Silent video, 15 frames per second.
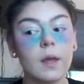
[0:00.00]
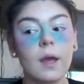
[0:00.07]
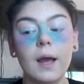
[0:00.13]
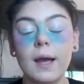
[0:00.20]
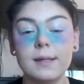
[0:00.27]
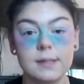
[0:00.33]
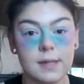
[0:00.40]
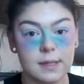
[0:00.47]

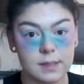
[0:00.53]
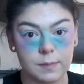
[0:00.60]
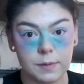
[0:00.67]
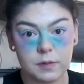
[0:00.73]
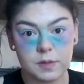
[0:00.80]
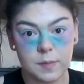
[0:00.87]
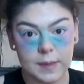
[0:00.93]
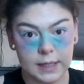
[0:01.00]
it's not
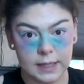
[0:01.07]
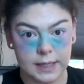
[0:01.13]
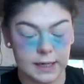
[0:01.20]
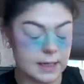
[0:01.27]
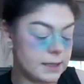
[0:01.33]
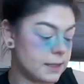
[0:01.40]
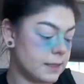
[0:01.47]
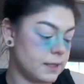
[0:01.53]
supposed to be
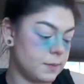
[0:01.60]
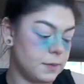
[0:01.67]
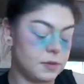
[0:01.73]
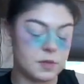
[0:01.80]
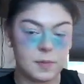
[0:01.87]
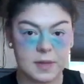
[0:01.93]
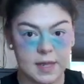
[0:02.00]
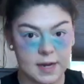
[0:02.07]
clean. It's not
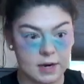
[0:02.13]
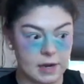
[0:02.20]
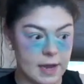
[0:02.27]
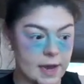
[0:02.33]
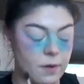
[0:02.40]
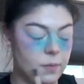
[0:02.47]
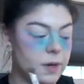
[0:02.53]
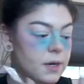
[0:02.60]
supposed to be there
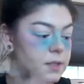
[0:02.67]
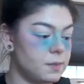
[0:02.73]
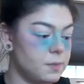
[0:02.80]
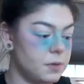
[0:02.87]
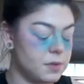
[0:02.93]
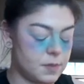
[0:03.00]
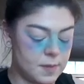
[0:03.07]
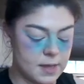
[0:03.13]
yet. We're not
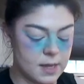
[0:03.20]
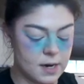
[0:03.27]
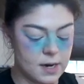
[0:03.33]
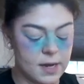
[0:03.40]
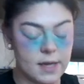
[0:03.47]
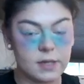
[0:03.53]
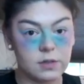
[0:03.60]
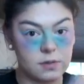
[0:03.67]
supposed to be there
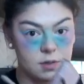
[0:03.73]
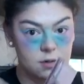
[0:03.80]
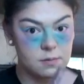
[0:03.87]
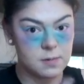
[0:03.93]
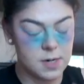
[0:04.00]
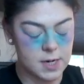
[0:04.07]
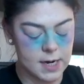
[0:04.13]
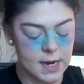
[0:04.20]
yet, so don't
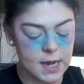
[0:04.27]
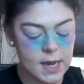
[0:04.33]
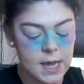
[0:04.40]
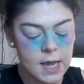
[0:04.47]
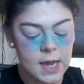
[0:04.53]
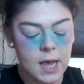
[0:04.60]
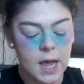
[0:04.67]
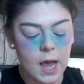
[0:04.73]
worry.
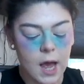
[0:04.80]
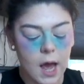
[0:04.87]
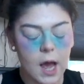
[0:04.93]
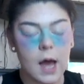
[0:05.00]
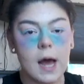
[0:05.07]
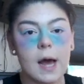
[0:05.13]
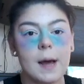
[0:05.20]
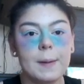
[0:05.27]

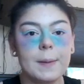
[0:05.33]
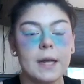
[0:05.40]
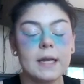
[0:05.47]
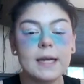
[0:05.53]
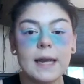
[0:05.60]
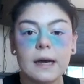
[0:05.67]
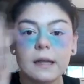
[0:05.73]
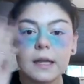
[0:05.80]

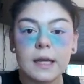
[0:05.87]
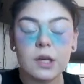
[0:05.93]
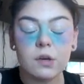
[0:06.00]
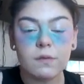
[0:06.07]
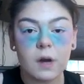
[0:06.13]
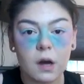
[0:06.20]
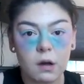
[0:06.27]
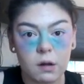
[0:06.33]
Now that
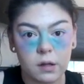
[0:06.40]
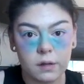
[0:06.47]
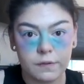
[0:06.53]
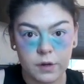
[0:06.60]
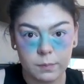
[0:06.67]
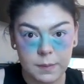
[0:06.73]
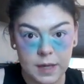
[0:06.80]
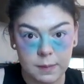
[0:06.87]
you've got all of
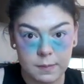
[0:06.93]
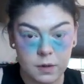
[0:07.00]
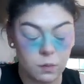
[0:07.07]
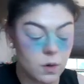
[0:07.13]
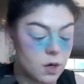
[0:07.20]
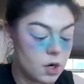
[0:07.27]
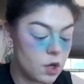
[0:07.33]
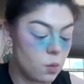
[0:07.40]
your pigment
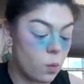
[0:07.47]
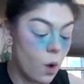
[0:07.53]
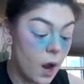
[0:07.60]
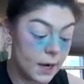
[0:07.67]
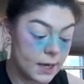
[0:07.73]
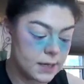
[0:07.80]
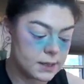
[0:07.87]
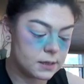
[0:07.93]
where you
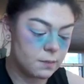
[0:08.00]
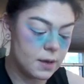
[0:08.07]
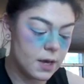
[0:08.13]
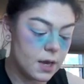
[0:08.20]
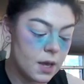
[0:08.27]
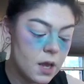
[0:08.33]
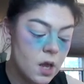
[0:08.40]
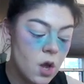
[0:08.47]
want it to
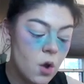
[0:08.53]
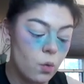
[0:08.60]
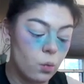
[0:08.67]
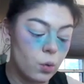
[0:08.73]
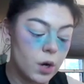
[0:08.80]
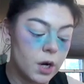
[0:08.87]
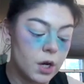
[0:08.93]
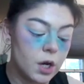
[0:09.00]
be,
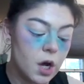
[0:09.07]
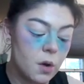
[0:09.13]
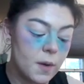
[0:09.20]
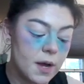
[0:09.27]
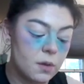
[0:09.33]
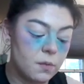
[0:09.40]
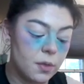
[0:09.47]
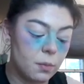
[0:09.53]
we're gonna go
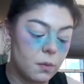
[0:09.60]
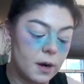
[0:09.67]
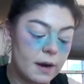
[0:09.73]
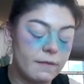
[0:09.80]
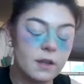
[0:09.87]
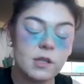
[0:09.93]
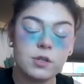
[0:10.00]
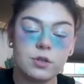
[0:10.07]
in with
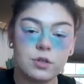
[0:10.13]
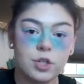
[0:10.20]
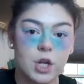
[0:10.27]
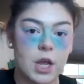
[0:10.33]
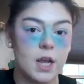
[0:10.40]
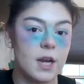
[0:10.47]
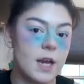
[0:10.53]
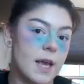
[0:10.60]
whatever the
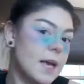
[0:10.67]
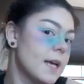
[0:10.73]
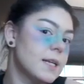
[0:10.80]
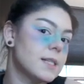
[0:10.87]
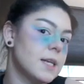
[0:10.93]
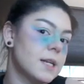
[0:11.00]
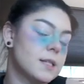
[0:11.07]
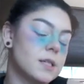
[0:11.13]
shade
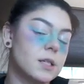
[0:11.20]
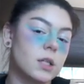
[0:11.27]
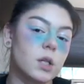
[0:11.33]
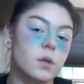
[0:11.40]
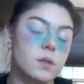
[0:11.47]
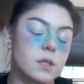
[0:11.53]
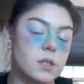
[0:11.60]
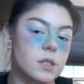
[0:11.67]
is that's the
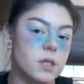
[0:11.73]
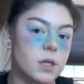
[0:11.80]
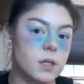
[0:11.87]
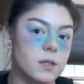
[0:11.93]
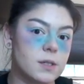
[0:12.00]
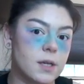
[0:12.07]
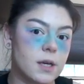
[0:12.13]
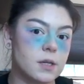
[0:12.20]
closest to
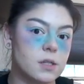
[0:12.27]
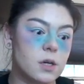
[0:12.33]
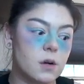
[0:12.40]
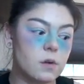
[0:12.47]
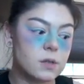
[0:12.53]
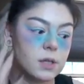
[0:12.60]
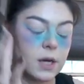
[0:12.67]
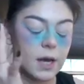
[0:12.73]
your skin
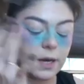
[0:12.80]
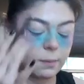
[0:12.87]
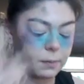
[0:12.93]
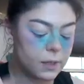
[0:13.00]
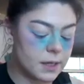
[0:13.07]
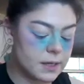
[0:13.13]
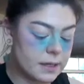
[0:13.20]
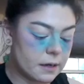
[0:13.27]
tone to kind of
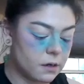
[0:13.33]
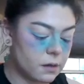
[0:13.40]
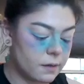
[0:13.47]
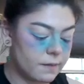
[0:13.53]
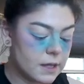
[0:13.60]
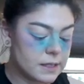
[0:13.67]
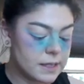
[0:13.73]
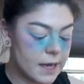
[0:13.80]
blend out all
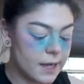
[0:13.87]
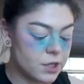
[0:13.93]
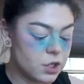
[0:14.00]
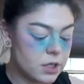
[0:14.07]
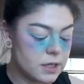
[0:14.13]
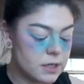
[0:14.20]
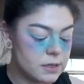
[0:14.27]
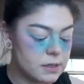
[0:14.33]
of these
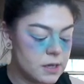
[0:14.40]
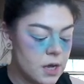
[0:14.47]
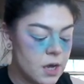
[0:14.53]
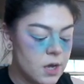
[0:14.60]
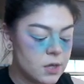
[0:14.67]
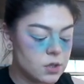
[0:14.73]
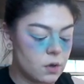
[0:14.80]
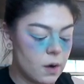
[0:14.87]
edges.
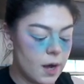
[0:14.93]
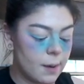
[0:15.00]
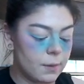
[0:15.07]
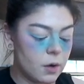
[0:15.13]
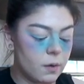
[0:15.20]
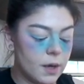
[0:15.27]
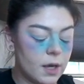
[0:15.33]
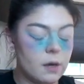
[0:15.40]
So I'm
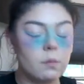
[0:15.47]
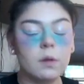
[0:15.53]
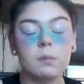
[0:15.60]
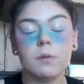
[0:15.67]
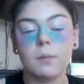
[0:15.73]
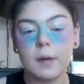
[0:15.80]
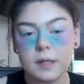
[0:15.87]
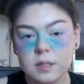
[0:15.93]
going in with
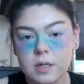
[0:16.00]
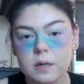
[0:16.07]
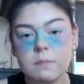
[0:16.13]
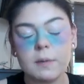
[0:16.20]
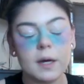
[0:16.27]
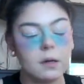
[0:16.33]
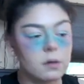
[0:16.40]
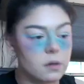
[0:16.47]
Momentum
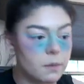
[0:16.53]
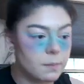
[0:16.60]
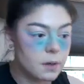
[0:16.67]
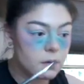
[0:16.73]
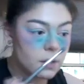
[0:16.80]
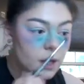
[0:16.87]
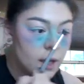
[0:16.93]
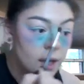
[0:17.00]
by Huda
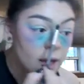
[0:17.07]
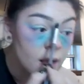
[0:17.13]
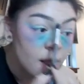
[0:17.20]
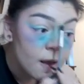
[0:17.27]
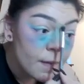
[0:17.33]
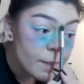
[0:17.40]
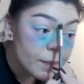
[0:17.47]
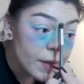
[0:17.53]
Beauty,
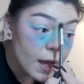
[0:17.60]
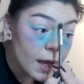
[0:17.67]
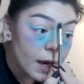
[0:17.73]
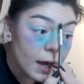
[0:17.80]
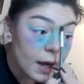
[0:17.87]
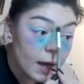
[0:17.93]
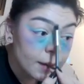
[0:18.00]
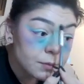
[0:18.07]
and
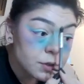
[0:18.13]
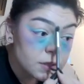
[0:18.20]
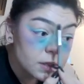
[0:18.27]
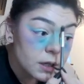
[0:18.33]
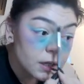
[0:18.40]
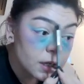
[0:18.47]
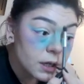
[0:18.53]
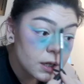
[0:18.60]
I'm just
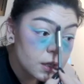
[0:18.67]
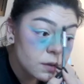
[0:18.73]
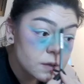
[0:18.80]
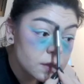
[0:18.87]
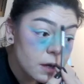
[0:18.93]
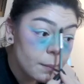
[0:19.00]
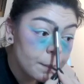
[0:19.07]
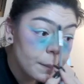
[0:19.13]
gonna use
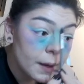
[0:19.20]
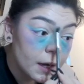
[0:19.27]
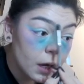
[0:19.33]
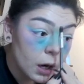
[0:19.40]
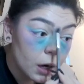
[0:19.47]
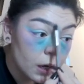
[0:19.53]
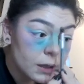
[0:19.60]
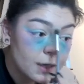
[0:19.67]
a
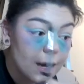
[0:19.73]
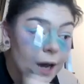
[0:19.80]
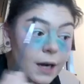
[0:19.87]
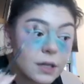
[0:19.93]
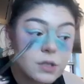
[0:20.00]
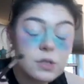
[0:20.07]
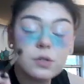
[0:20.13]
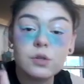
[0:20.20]
bigger, not
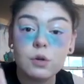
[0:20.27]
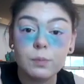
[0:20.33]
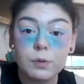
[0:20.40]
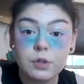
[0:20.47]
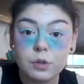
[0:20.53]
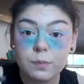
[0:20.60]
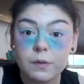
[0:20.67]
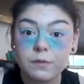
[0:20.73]
a super
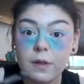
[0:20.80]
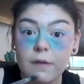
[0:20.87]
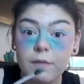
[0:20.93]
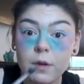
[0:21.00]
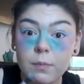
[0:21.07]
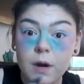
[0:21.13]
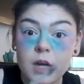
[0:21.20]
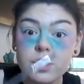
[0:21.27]
duper fluffy
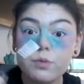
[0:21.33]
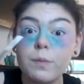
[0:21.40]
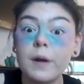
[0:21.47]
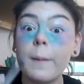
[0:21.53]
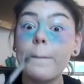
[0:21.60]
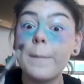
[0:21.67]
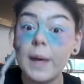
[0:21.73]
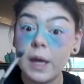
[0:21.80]
brush, but
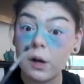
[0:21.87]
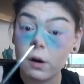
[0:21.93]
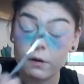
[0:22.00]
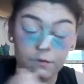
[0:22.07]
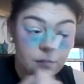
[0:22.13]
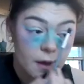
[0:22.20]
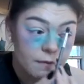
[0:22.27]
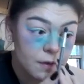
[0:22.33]
a bigger
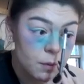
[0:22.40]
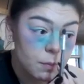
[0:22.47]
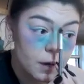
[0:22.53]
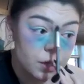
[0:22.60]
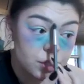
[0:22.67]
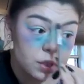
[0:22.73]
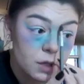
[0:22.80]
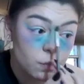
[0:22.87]
fluffy
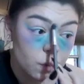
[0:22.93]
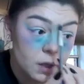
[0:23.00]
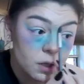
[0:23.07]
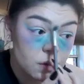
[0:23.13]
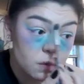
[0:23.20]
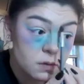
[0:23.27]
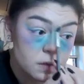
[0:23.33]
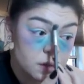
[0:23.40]
brush than we
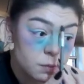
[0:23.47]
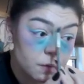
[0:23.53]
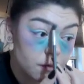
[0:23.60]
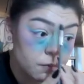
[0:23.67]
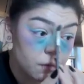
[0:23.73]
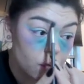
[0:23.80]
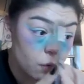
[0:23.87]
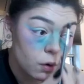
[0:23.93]
used
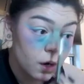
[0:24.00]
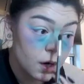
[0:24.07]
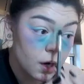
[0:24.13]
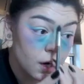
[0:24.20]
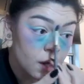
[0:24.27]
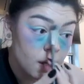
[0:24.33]
before,